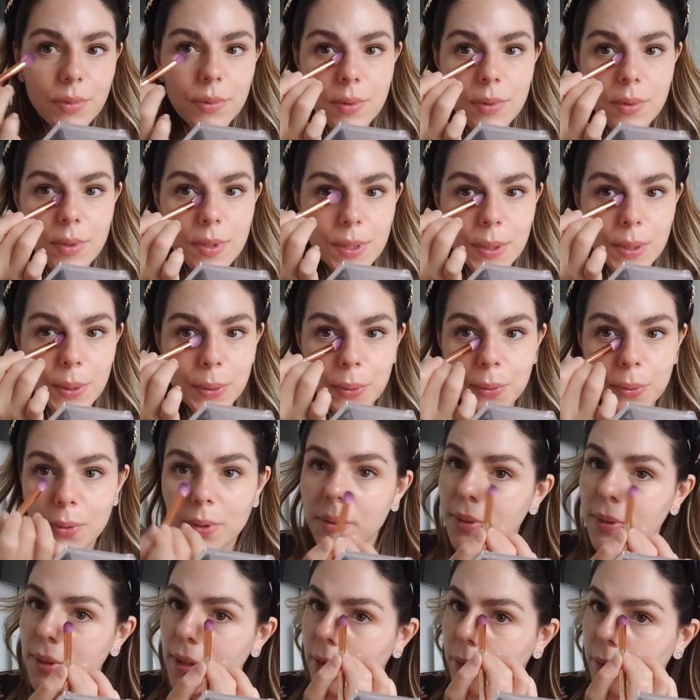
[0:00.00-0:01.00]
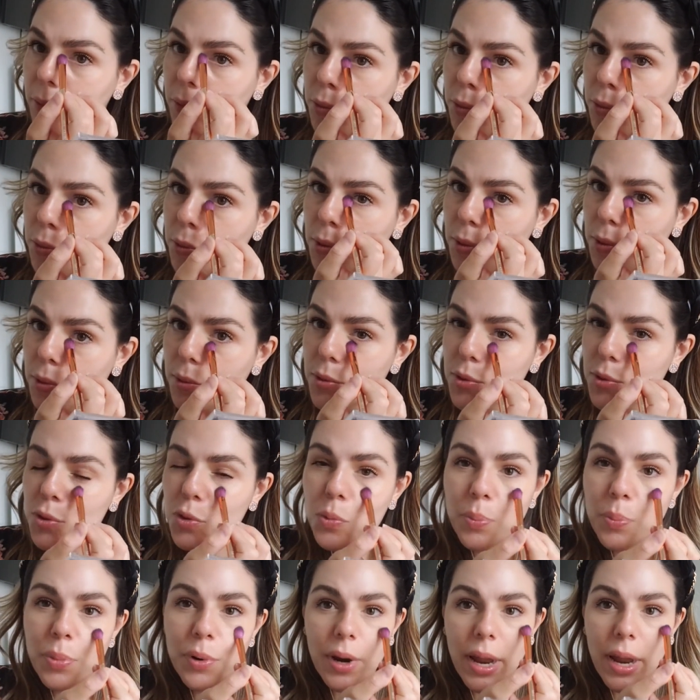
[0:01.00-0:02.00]
So you don't have to go
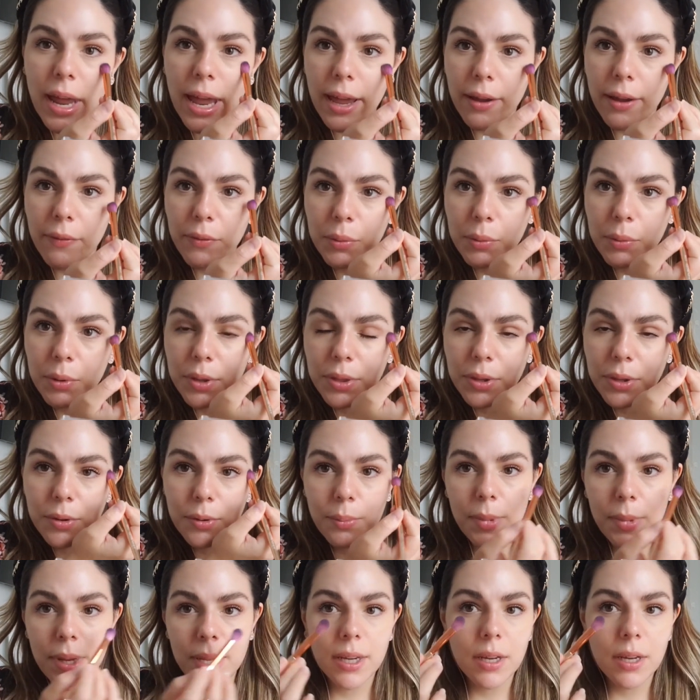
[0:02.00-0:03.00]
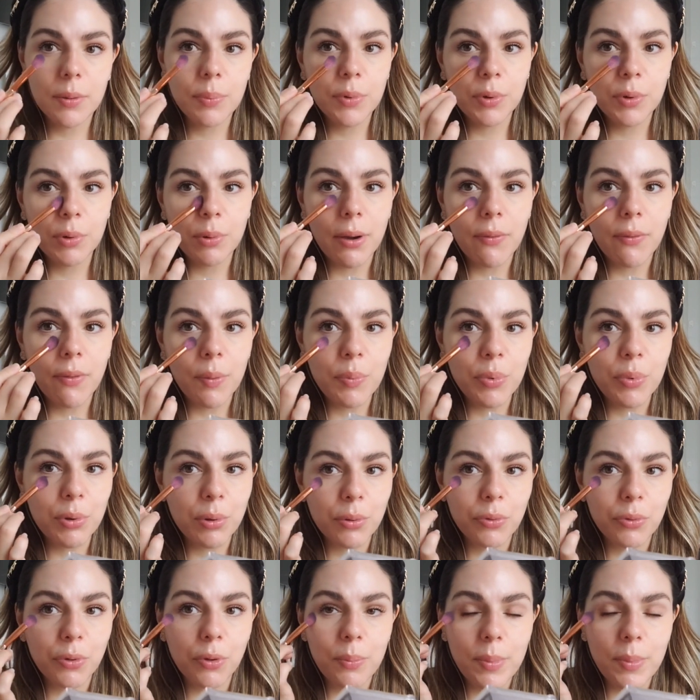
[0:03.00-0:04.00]
super heavy with your makeup to have a
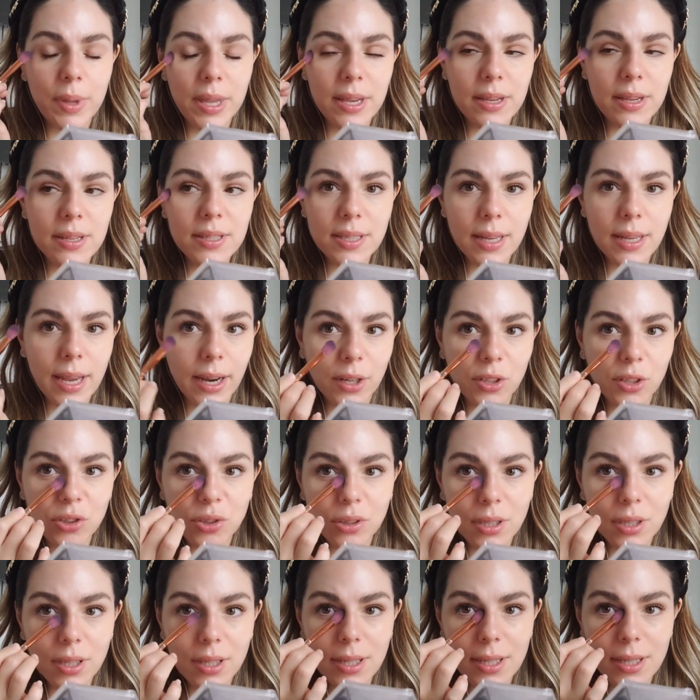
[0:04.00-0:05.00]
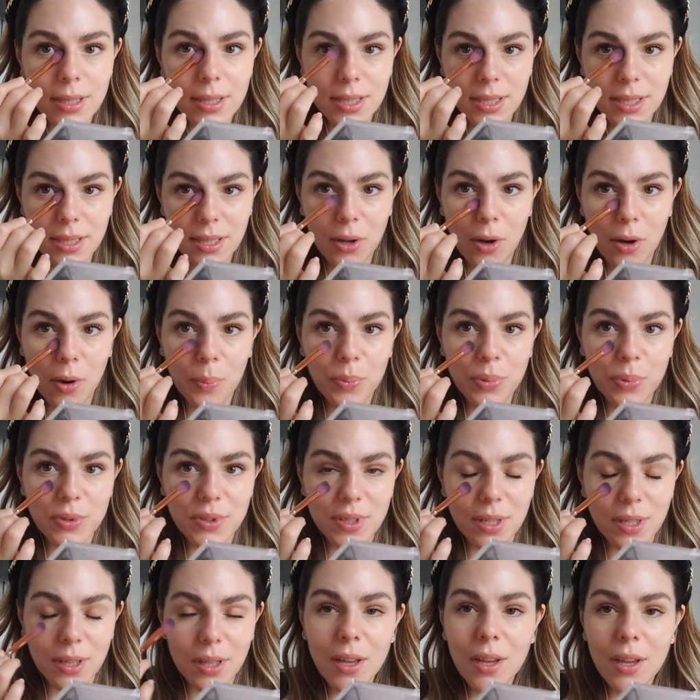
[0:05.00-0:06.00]
beautiful base. Actually, it's the
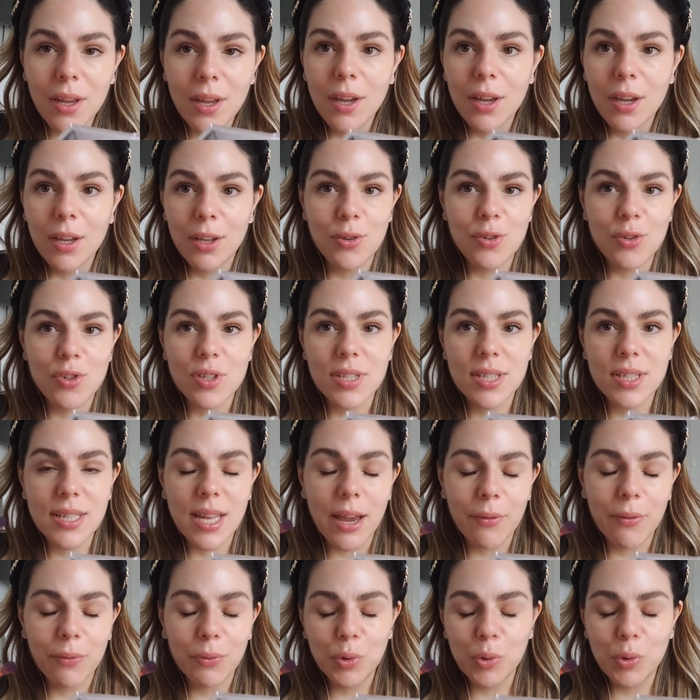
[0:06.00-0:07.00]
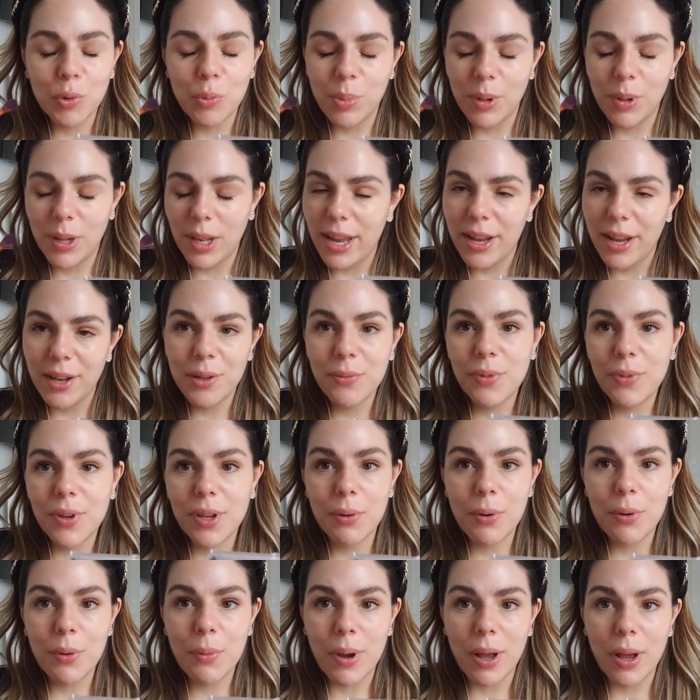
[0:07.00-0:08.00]
opposite. You just have to blend
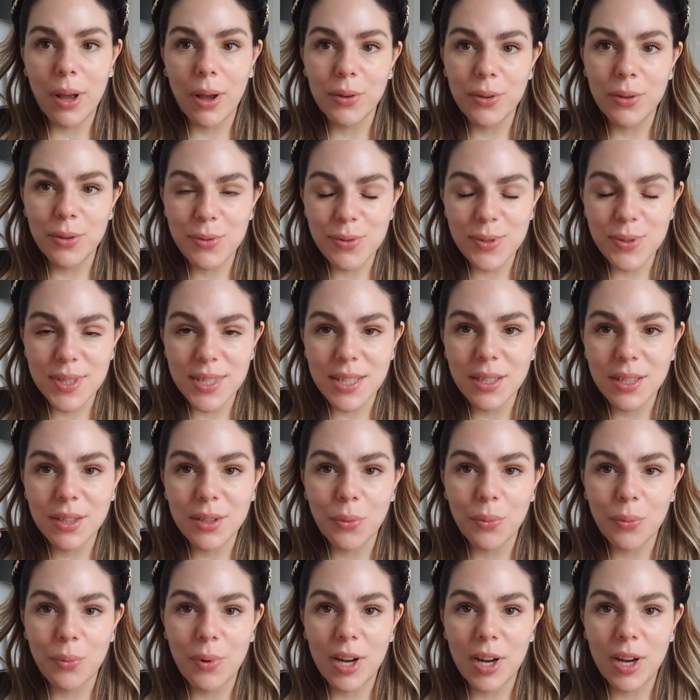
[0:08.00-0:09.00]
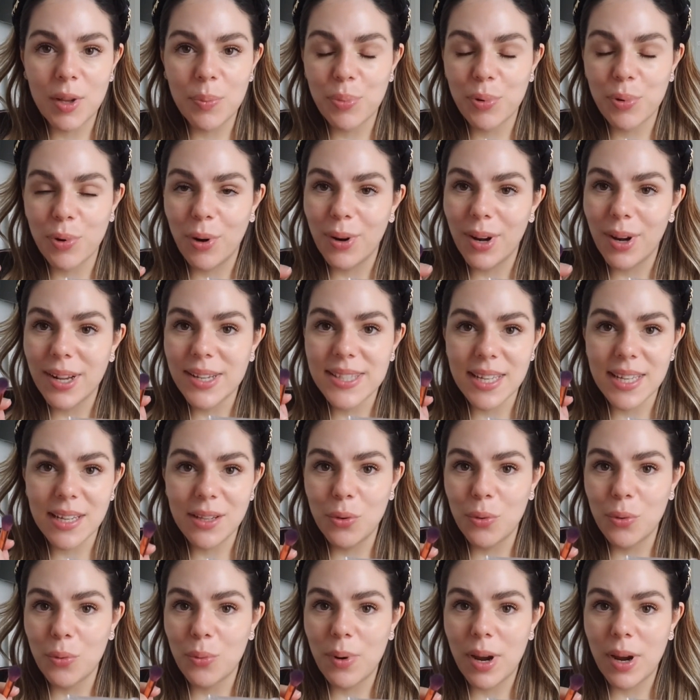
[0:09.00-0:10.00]
very well using the right products and
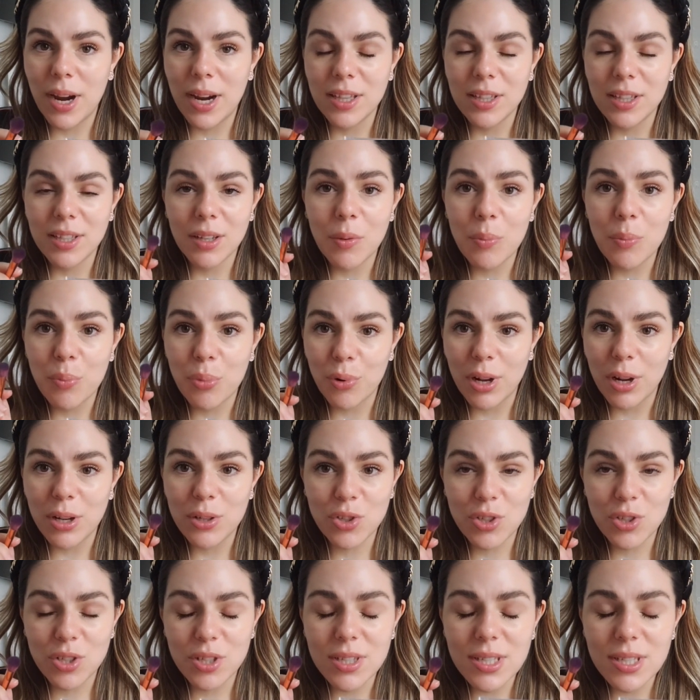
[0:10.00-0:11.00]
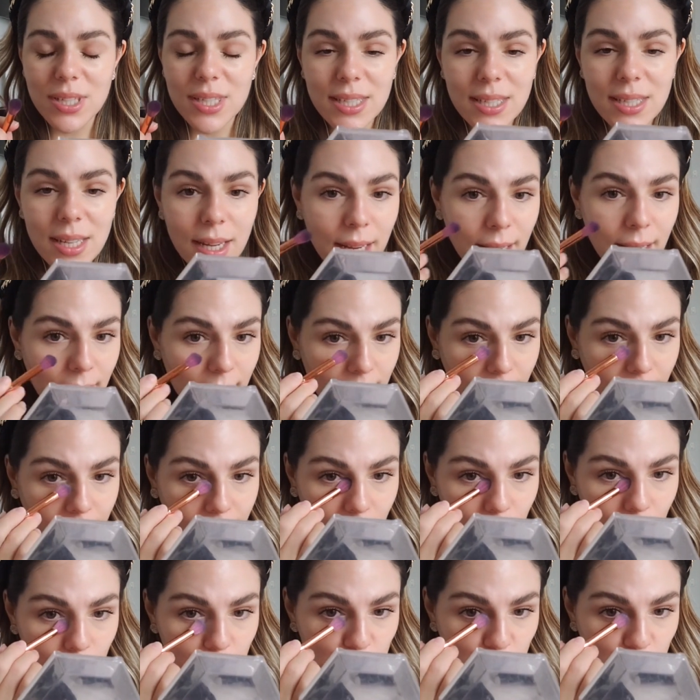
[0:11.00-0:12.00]
the right brushes, like
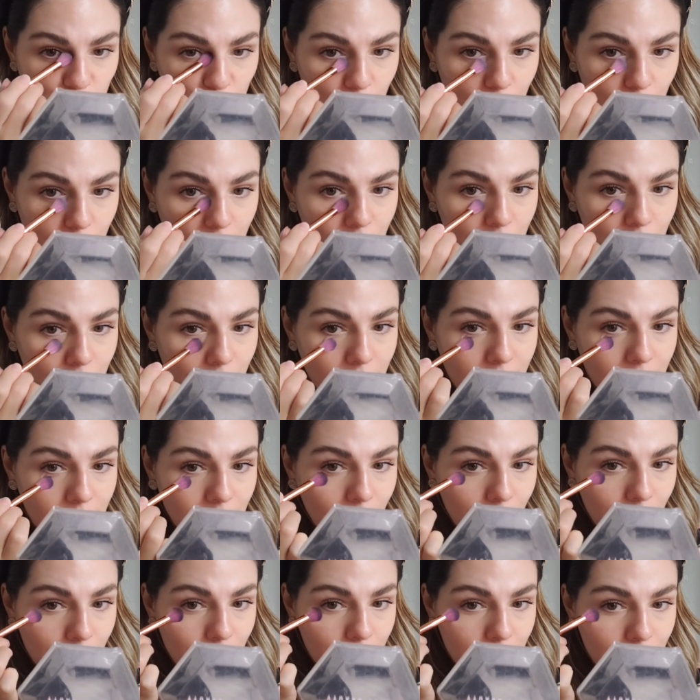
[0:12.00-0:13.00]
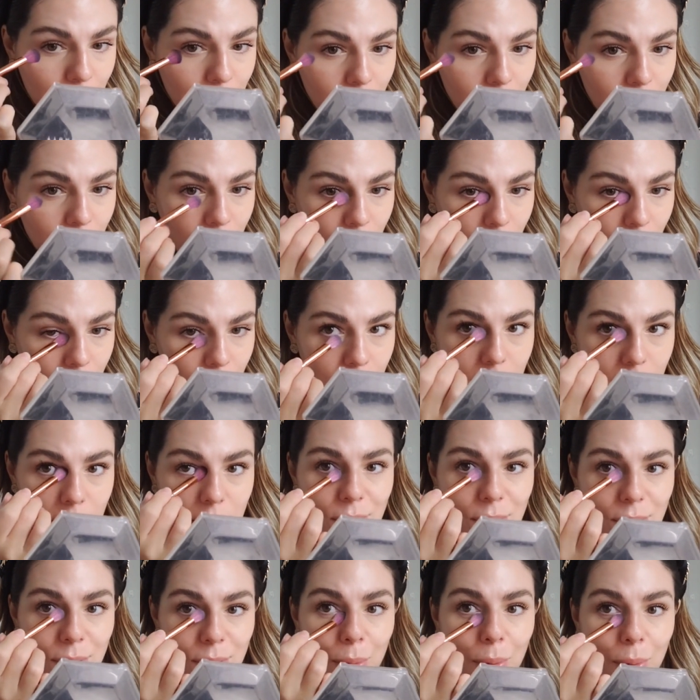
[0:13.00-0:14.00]
I'm showing you right now. And
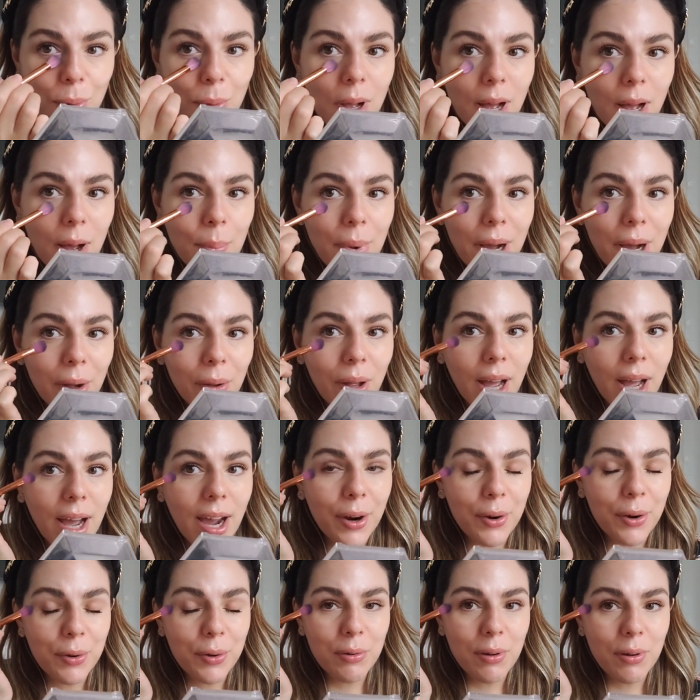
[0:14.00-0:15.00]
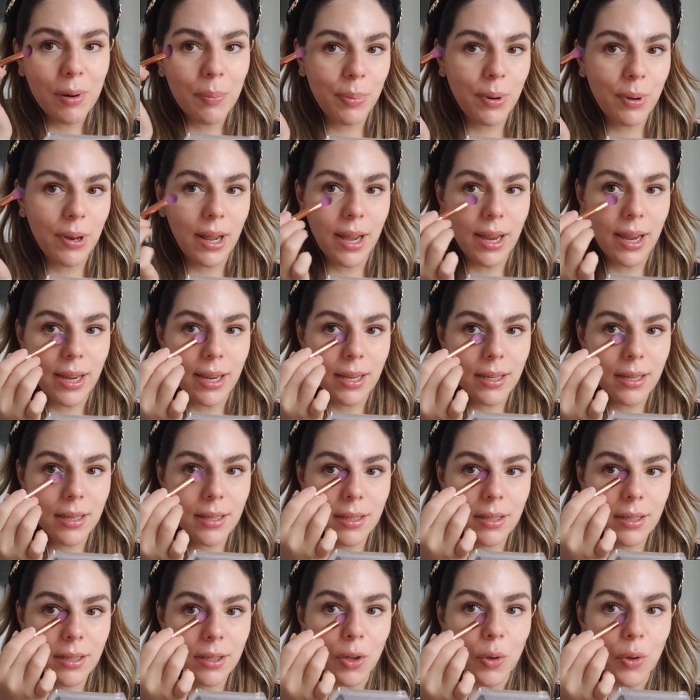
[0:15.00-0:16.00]
it's all about how you apply
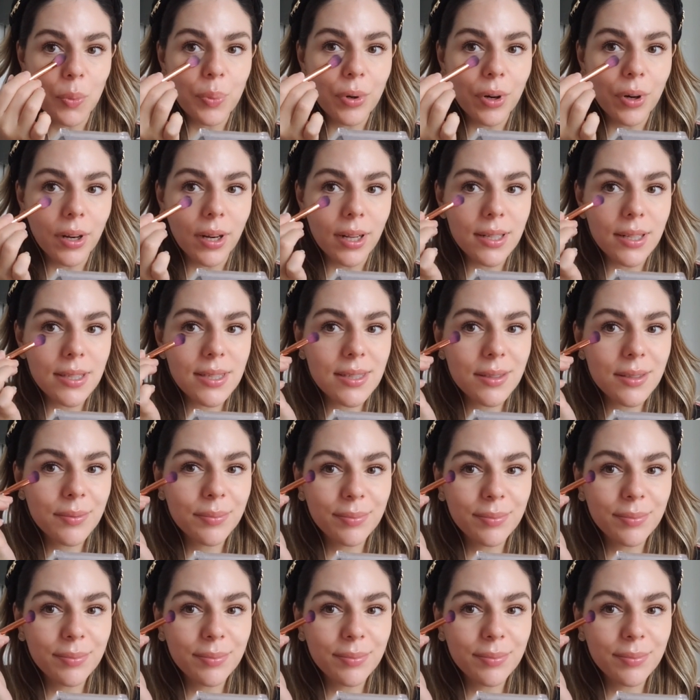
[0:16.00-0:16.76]
your products.